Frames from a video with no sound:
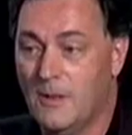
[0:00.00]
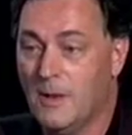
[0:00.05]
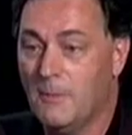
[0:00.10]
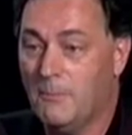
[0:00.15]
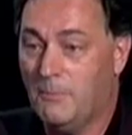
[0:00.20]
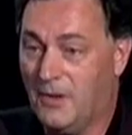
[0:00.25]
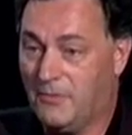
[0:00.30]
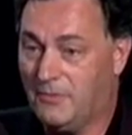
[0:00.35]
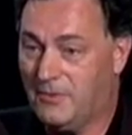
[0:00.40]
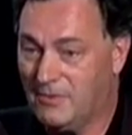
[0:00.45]

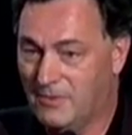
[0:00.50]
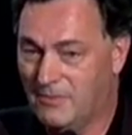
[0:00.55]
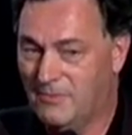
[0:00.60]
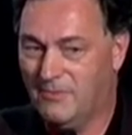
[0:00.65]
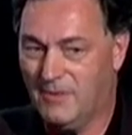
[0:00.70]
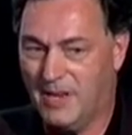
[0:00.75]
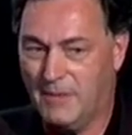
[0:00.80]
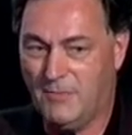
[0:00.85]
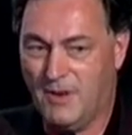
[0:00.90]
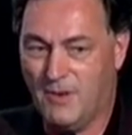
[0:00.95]
But
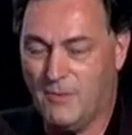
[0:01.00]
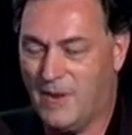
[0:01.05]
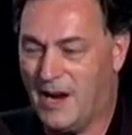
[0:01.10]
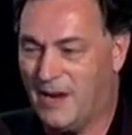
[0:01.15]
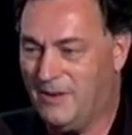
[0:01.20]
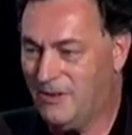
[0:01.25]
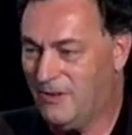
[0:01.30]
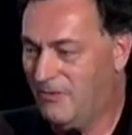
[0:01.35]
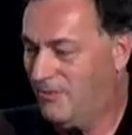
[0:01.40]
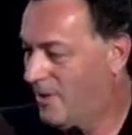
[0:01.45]
let me remind
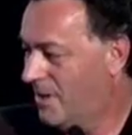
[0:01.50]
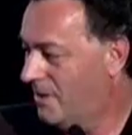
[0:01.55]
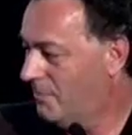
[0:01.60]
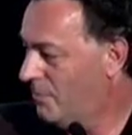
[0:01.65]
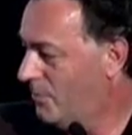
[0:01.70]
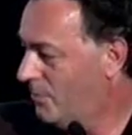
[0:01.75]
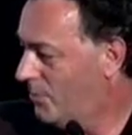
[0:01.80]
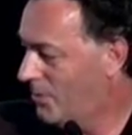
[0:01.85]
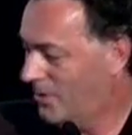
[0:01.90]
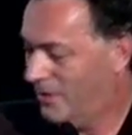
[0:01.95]
you of one
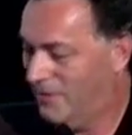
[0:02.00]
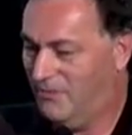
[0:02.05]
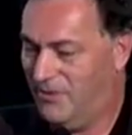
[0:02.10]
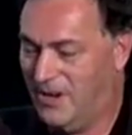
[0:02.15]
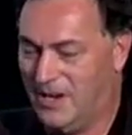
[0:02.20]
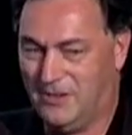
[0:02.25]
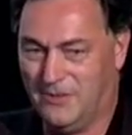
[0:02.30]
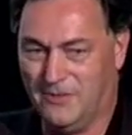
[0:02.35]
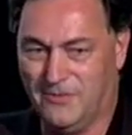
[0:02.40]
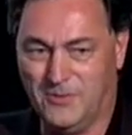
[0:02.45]
important
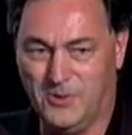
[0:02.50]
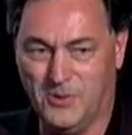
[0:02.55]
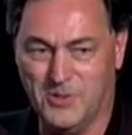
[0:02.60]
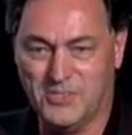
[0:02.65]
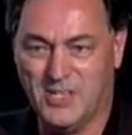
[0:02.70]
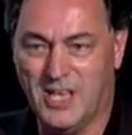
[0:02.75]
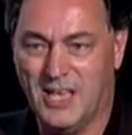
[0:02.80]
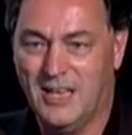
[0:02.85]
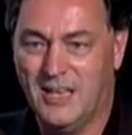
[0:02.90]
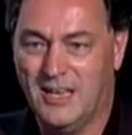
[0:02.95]
fact, of course.
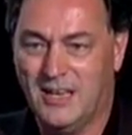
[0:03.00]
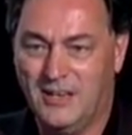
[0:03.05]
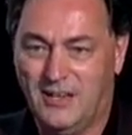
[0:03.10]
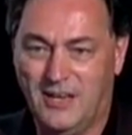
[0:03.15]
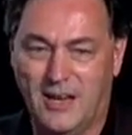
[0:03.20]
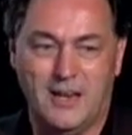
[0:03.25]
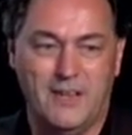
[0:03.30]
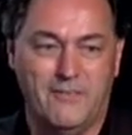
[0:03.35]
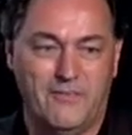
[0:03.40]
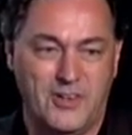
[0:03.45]

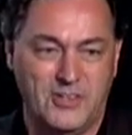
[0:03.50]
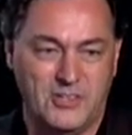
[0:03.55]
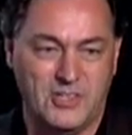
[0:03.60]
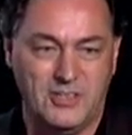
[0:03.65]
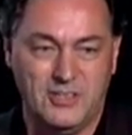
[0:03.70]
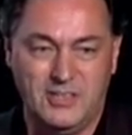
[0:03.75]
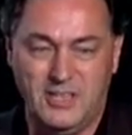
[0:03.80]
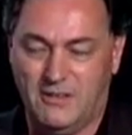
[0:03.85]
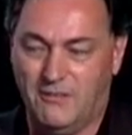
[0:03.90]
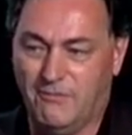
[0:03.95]
Television
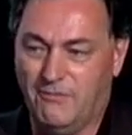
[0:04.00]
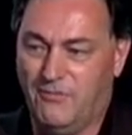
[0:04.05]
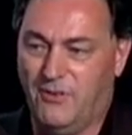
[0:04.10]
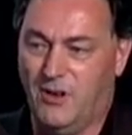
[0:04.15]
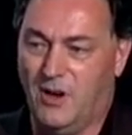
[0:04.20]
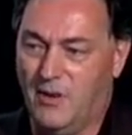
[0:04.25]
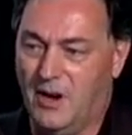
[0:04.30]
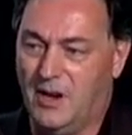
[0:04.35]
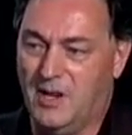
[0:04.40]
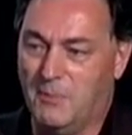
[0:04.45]
didn't
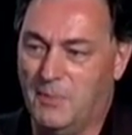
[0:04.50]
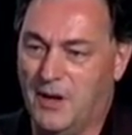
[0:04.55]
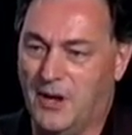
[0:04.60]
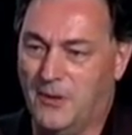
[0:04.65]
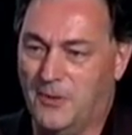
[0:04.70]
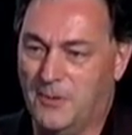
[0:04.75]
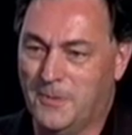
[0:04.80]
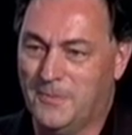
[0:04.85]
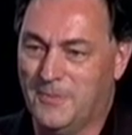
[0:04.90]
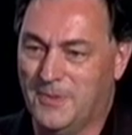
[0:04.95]
fare any
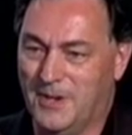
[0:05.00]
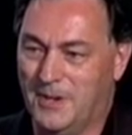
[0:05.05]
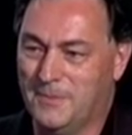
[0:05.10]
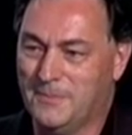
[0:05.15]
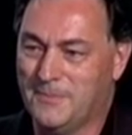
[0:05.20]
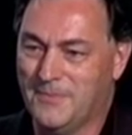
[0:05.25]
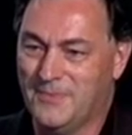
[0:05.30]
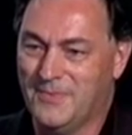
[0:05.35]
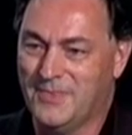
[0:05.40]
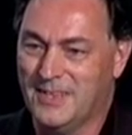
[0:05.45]
better. Right? I
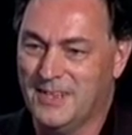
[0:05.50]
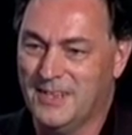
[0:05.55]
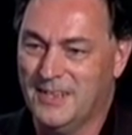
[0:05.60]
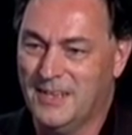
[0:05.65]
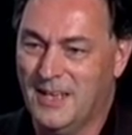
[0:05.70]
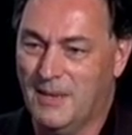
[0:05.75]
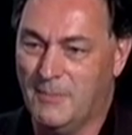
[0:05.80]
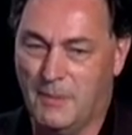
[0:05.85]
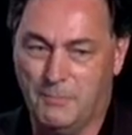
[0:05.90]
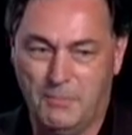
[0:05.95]

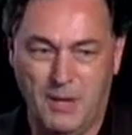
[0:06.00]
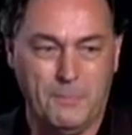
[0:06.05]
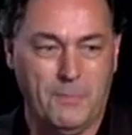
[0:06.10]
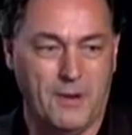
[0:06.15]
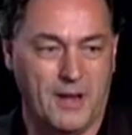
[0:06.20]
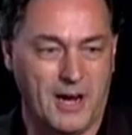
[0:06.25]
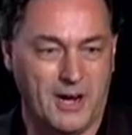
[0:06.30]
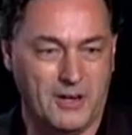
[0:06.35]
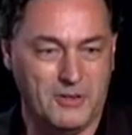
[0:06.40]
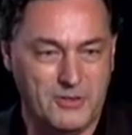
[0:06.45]
mean, people
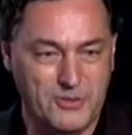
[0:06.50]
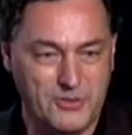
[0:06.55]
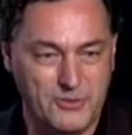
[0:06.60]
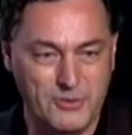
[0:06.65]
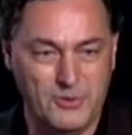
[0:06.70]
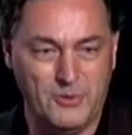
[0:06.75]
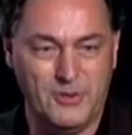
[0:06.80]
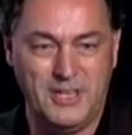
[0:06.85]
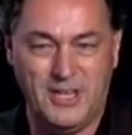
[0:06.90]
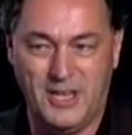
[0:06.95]
are
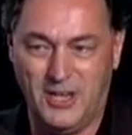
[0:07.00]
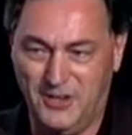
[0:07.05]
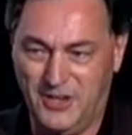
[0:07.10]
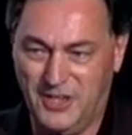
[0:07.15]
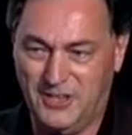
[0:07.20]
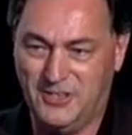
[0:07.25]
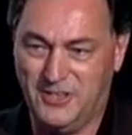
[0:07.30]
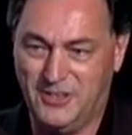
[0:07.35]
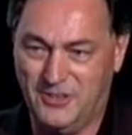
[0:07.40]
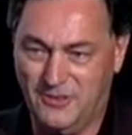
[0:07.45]
truly
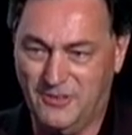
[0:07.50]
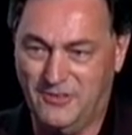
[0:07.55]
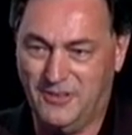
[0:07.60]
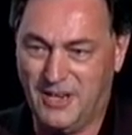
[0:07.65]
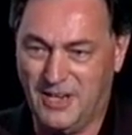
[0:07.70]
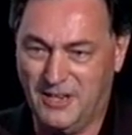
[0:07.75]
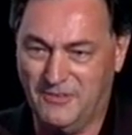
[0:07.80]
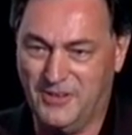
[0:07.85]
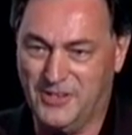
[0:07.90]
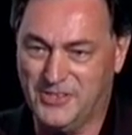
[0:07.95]
addicted to
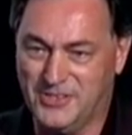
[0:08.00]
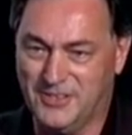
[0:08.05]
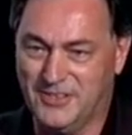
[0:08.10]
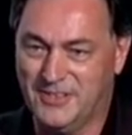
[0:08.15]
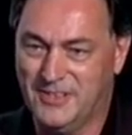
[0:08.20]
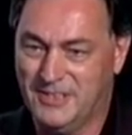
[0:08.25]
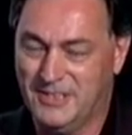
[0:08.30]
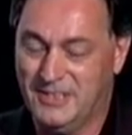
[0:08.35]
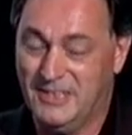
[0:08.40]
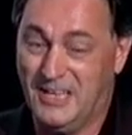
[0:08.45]
television,
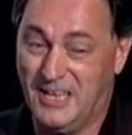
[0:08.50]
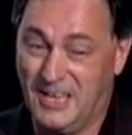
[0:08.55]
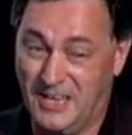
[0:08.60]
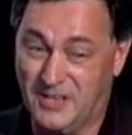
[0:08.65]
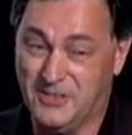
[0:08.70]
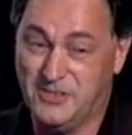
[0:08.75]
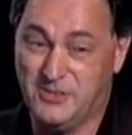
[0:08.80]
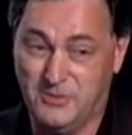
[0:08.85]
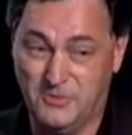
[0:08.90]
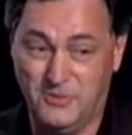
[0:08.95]
and
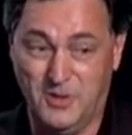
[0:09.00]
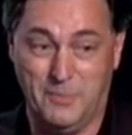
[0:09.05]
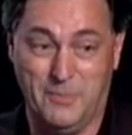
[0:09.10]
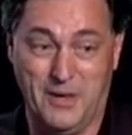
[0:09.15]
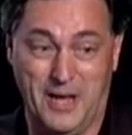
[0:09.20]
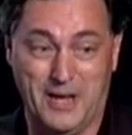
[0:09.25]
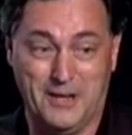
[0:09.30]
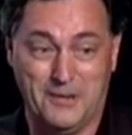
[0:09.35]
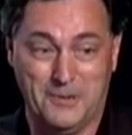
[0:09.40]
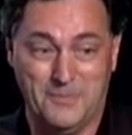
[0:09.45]
it's truly
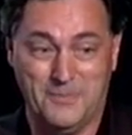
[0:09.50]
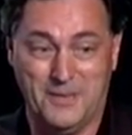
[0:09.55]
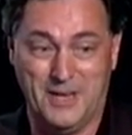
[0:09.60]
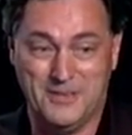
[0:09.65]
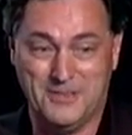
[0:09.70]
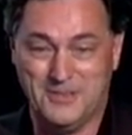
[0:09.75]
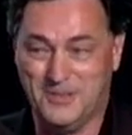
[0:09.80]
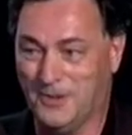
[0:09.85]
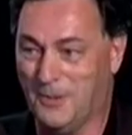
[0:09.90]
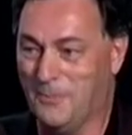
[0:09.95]
bad. Right?
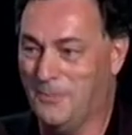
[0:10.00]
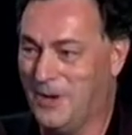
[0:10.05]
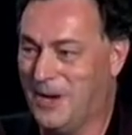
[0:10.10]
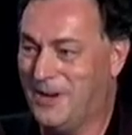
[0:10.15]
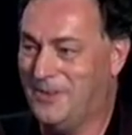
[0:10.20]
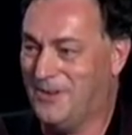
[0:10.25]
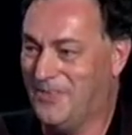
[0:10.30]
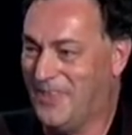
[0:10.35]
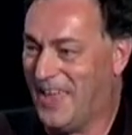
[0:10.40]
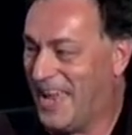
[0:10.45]
So compared
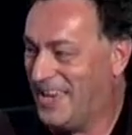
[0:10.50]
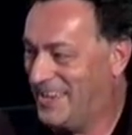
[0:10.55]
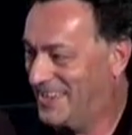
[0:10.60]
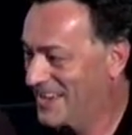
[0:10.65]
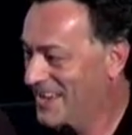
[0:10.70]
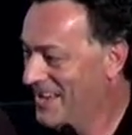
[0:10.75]
to that,